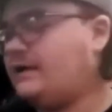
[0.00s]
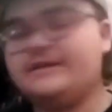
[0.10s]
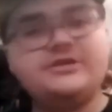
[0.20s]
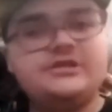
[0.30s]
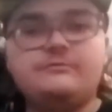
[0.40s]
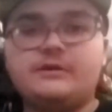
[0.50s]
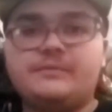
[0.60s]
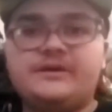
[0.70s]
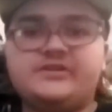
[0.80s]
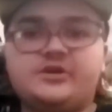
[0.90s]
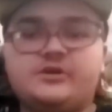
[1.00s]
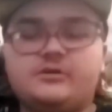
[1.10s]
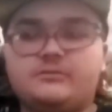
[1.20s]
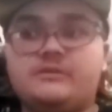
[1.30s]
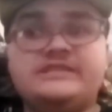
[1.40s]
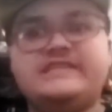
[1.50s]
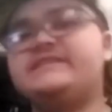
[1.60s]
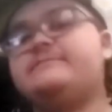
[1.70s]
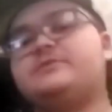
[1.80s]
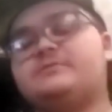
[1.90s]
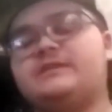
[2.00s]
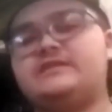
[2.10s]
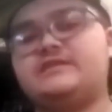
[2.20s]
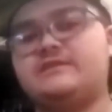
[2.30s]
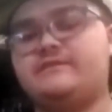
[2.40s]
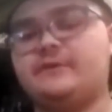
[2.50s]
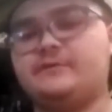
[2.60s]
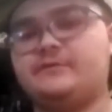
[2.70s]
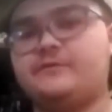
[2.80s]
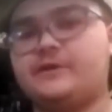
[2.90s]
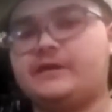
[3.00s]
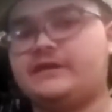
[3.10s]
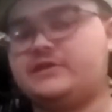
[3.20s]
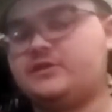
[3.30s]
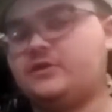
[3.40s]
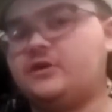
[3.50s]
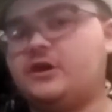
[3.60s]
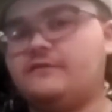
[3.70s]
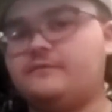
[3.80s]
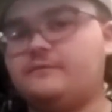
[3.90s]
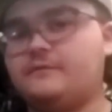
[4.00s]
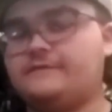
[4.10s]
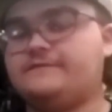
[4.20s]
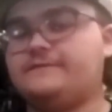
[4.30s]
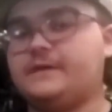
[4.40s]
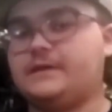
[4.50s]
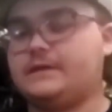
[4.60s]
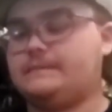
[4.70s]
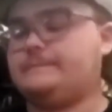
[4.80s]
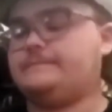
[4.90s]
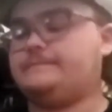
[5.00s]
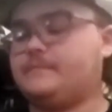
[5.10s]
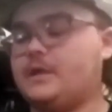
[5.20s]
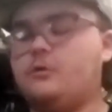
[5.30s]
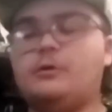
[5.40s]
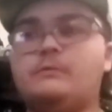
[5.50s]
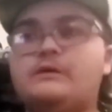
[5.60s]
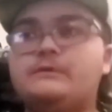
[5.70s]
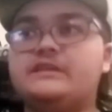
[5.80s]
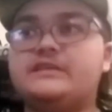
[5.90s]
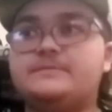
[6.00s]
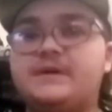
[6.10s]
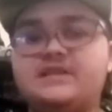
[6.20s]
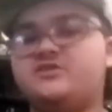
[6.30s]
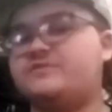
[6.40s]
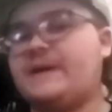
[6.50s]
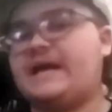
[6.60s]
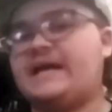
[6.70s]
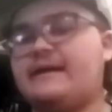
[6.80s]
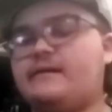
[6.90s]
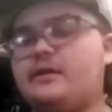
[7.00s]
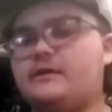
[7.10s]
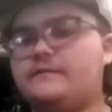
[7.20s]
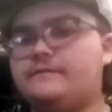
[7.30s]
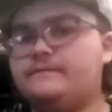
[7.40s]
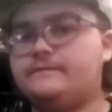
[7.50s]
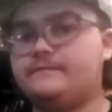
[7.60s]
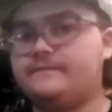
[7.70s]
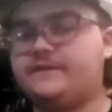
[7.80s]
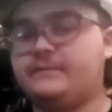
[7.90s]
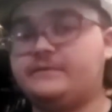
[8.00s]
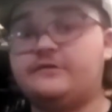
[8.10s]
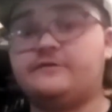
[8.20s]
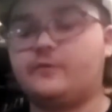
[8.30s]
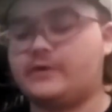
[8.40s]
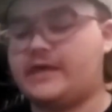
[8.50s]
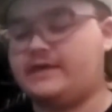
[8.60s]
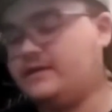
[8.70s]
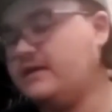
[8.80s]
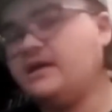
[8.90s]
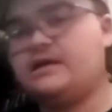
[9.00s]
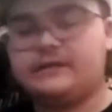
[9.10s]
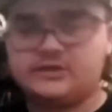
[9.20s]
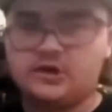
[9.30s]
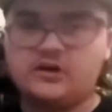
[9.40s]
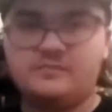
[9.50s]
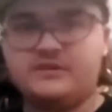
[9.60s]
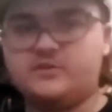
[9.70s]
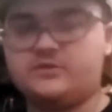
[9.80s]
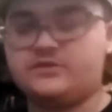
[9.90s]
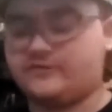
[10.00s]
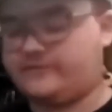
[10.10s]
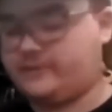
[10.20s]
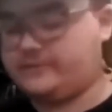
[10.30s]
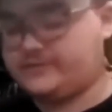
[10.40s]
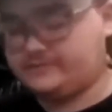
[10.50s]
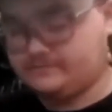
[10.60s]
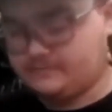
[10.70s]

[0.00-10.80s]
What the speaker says: initially when Disney was releasing their films on 4K, they started off with, when they're releasing Pixar's back catalog of films on 4K, they started off with the Toy Story films